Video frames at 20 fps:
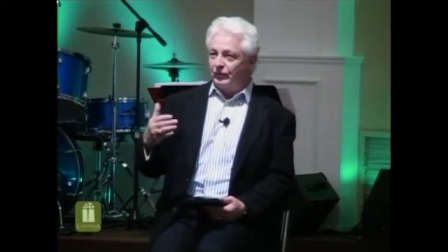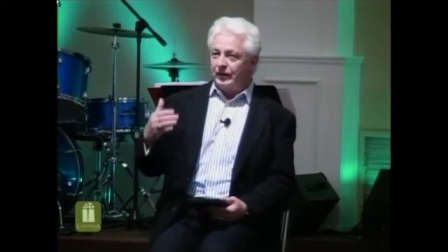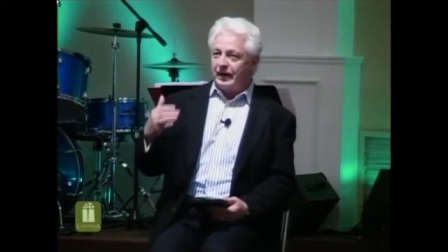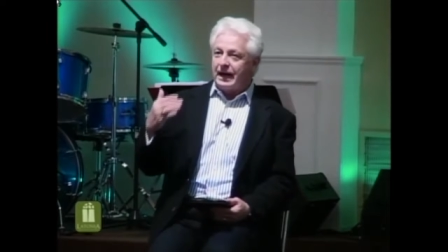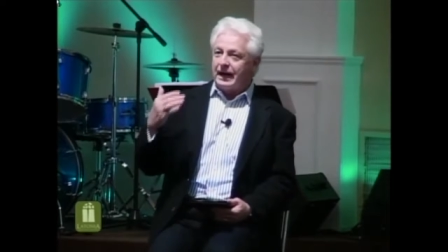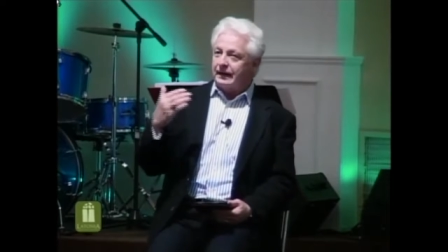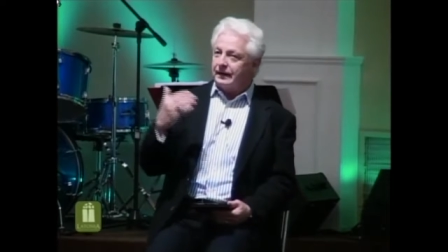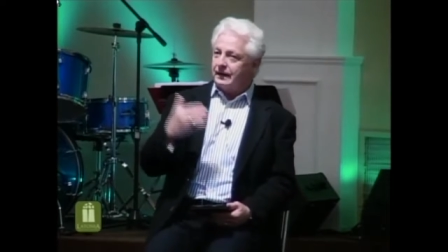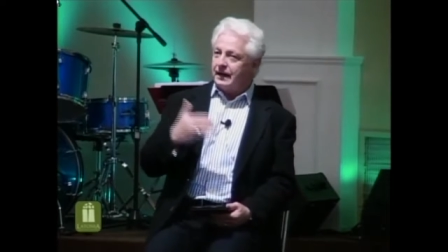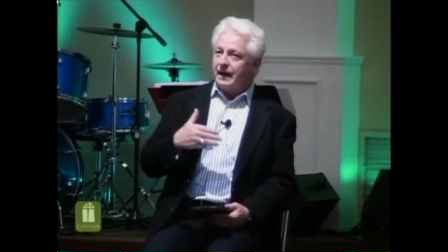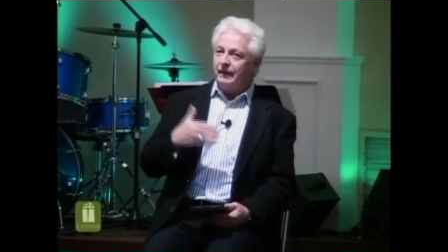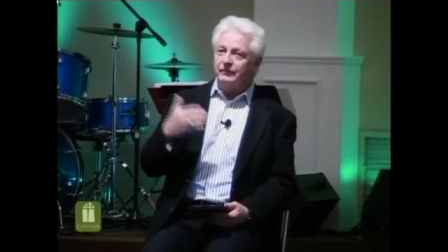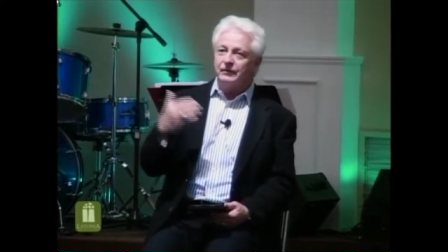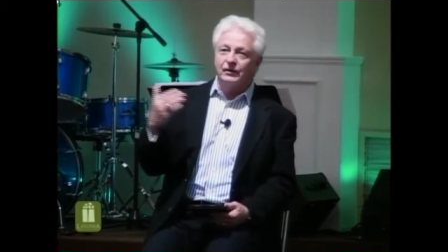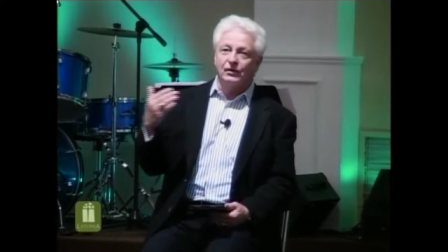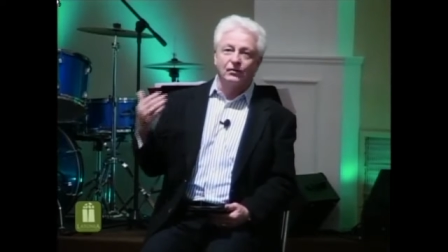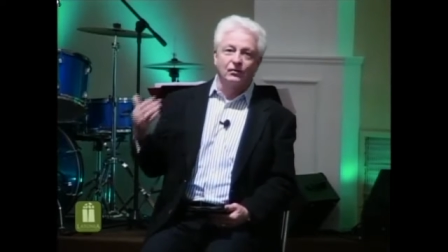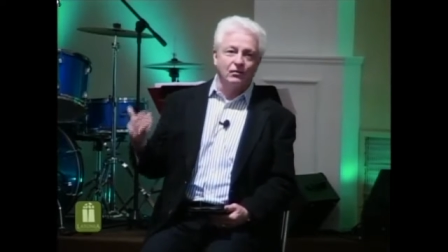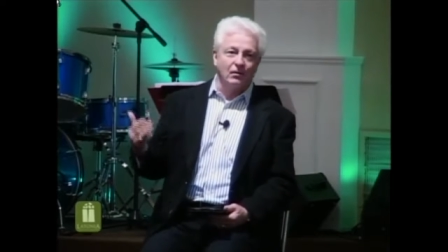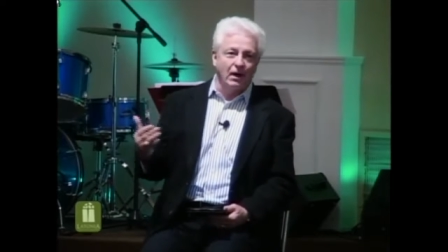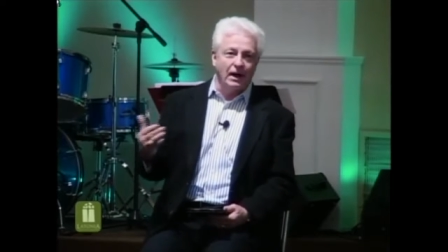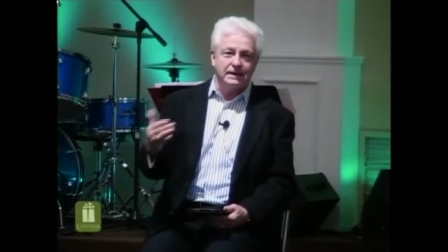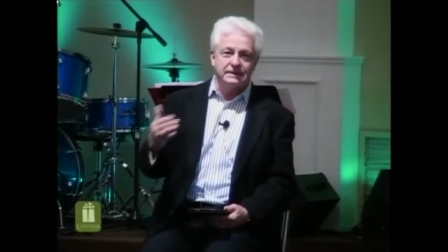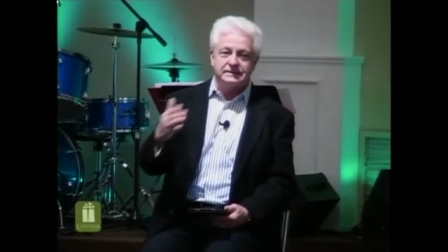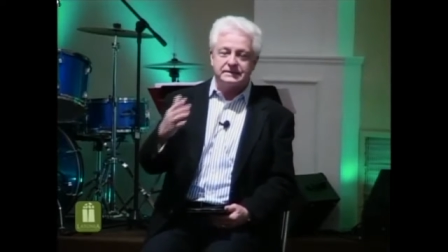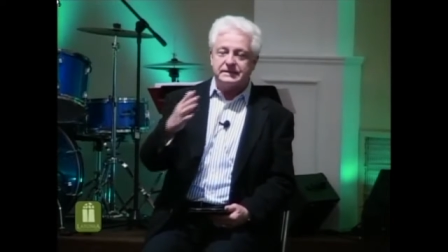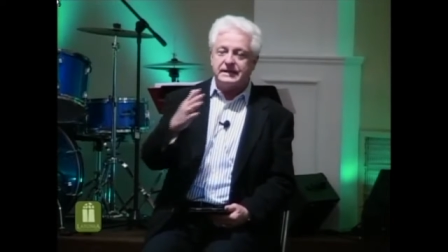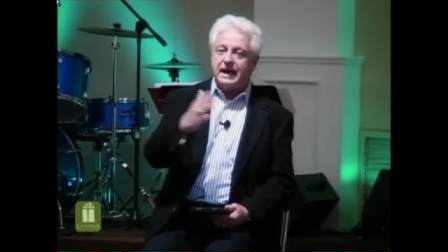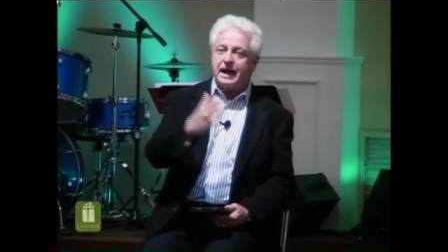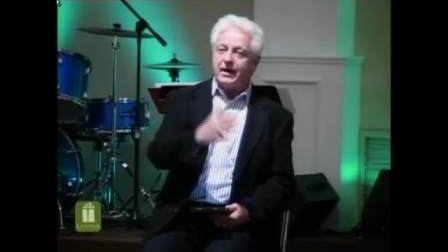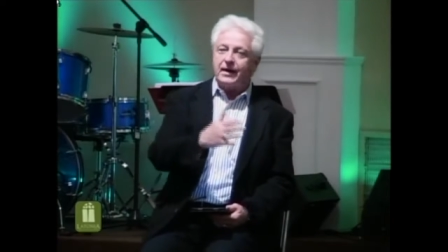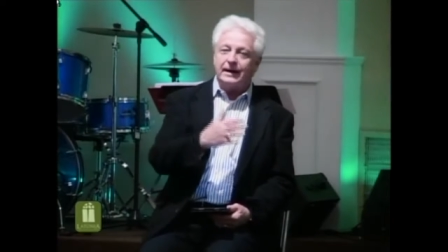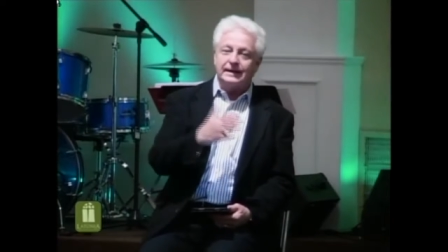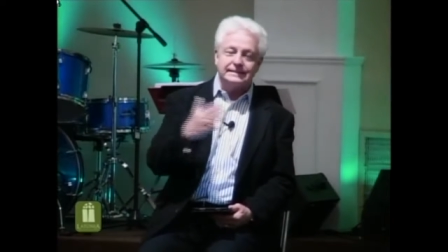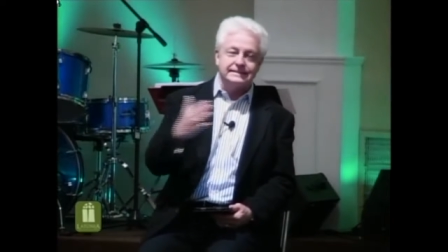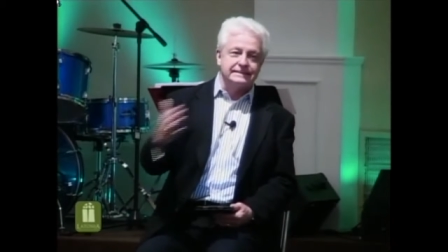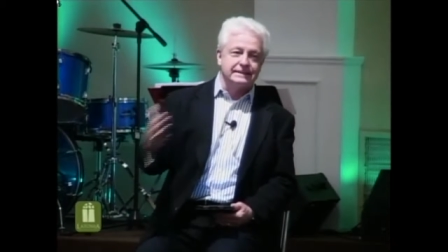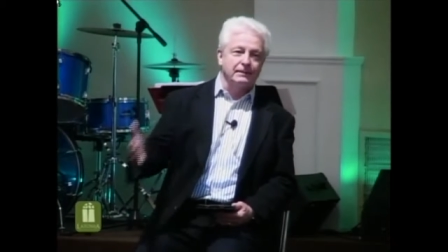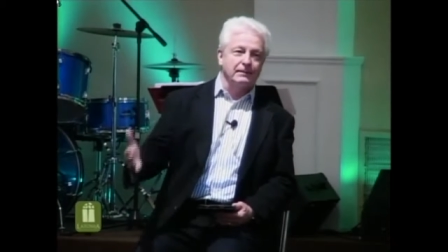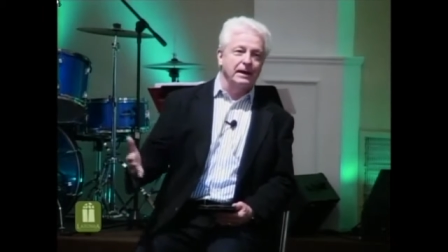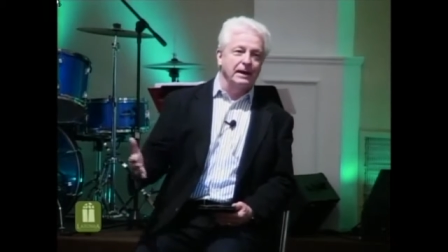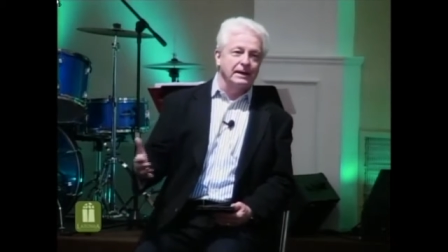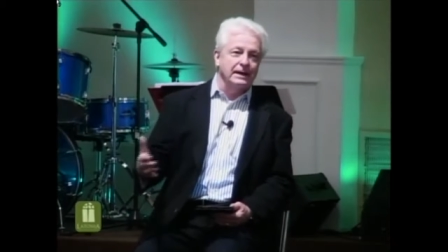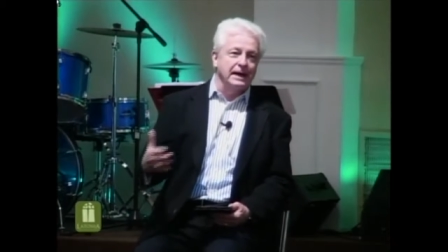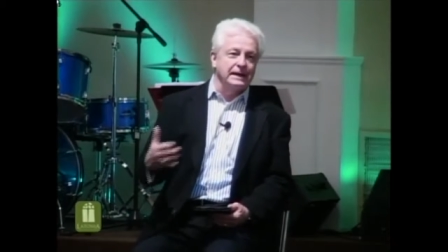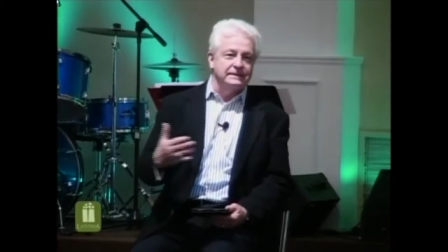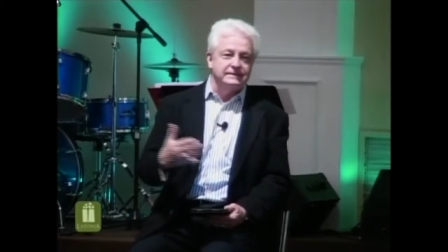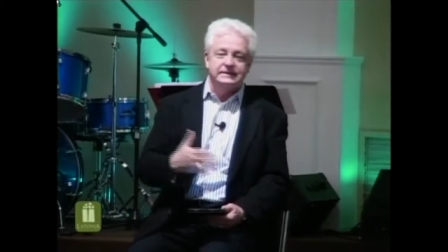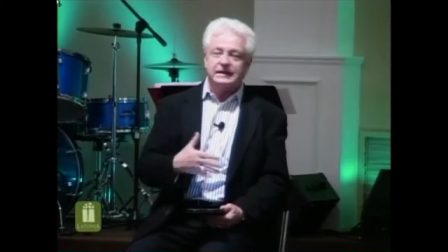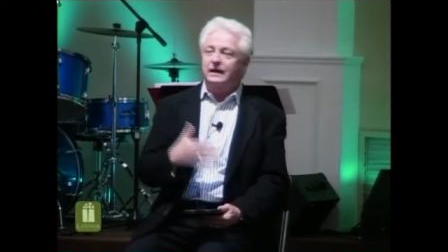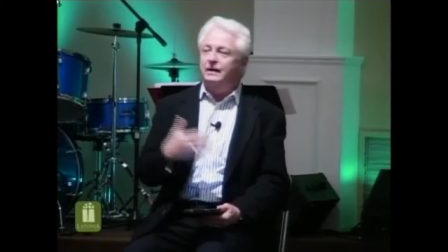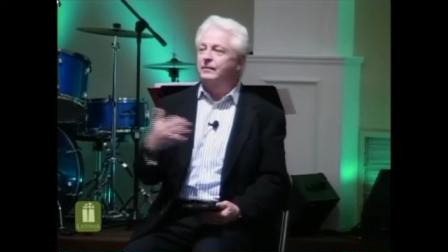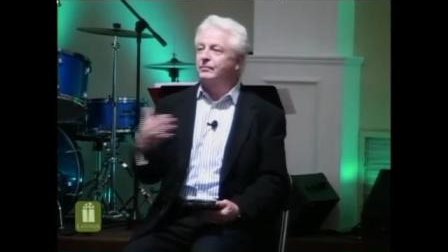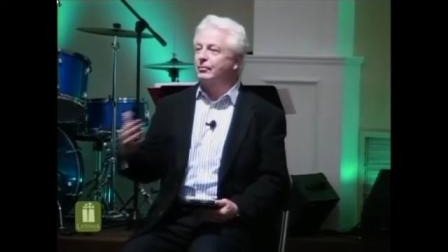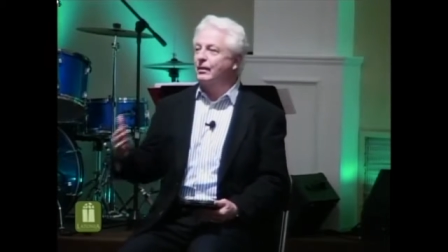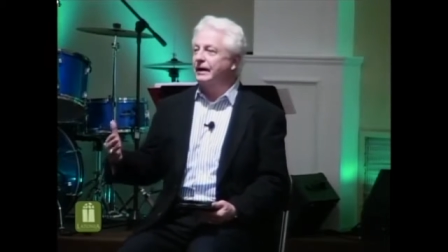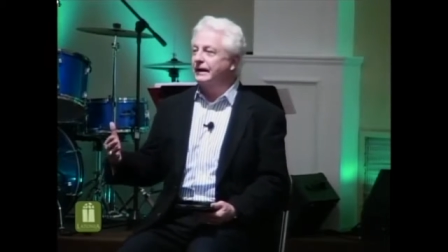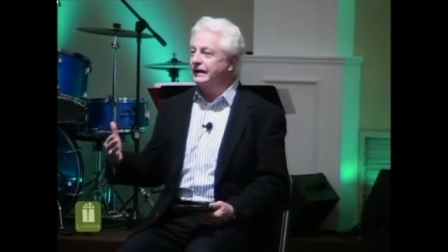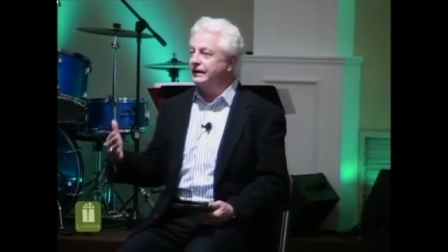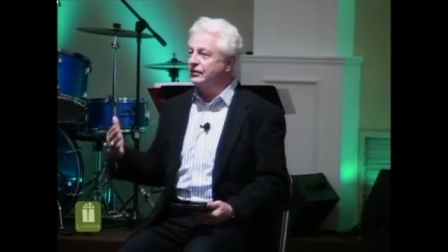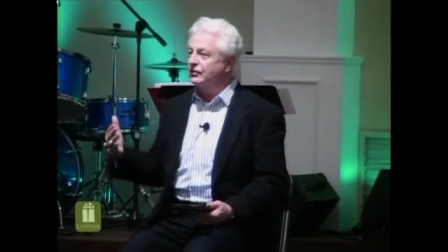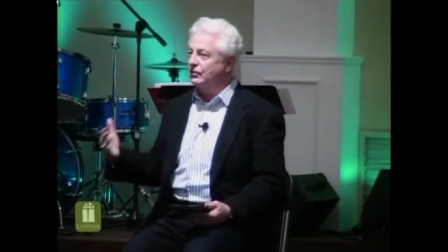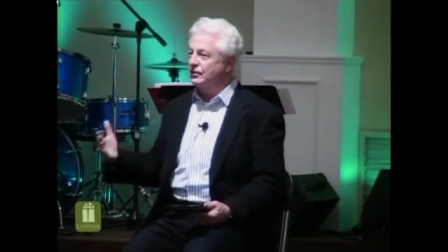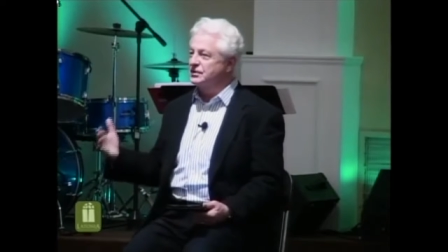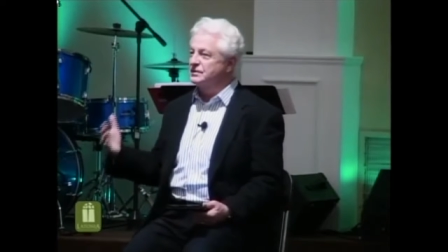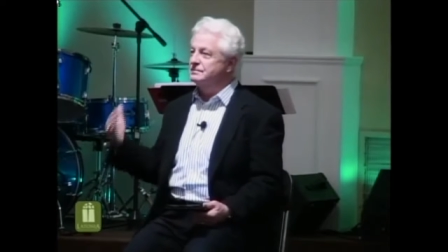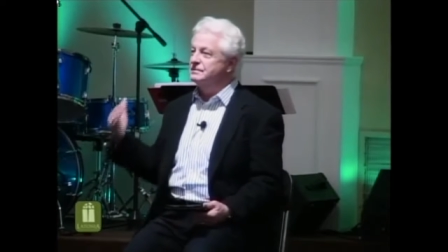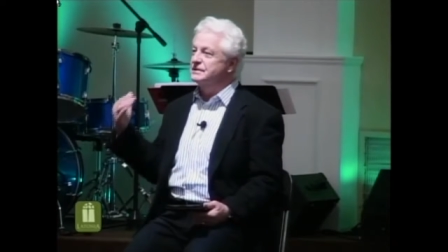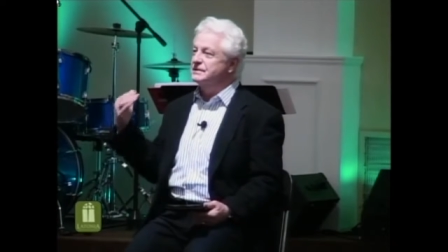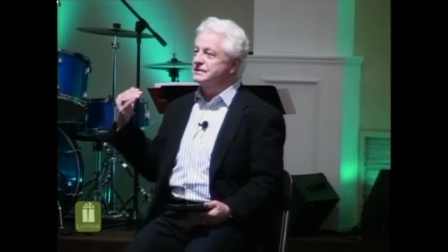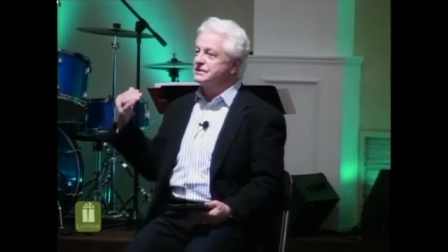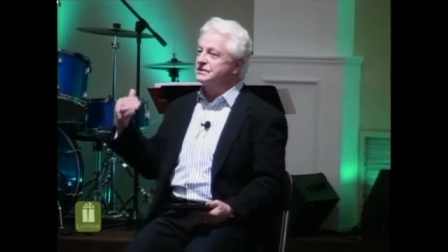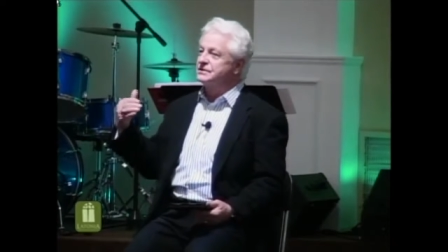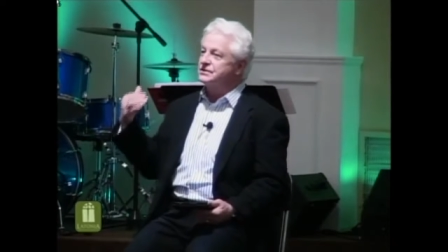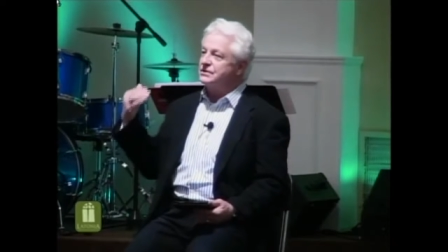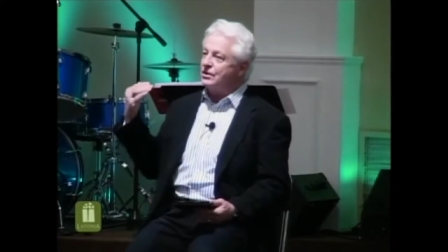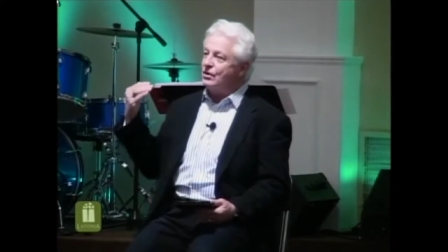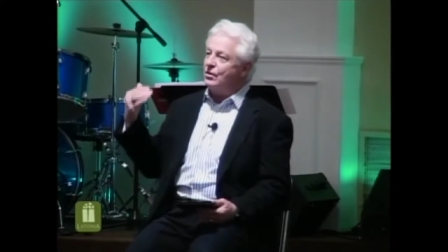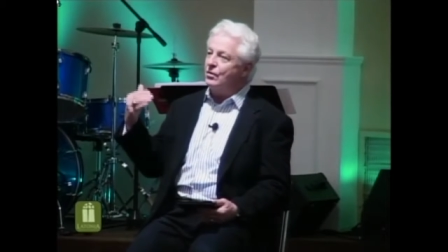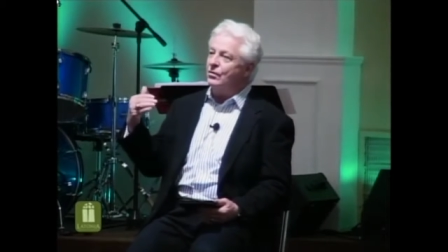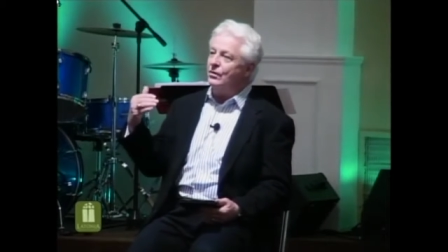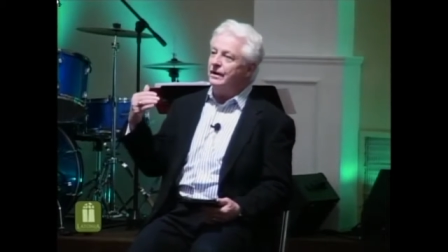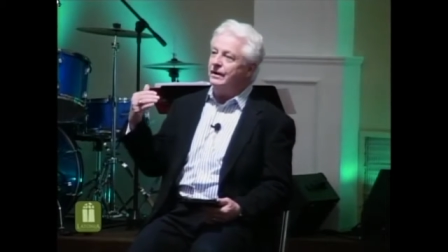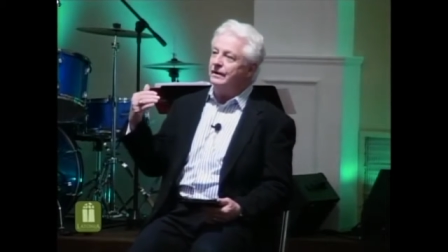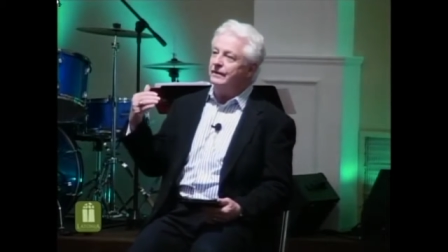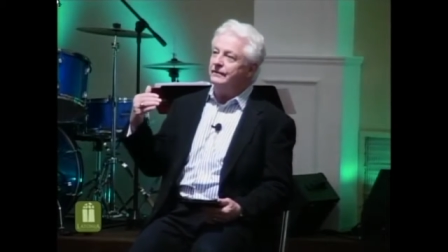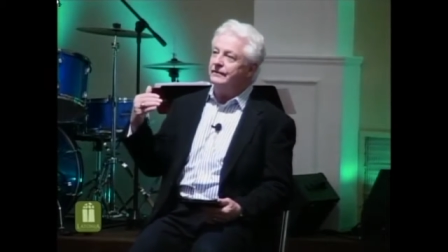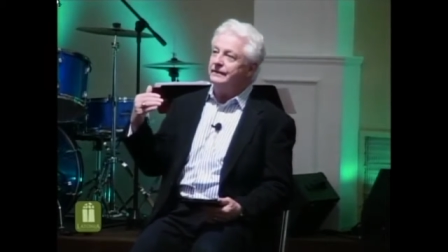When I came to know Christ and how I, ce- I celebrated Christmas so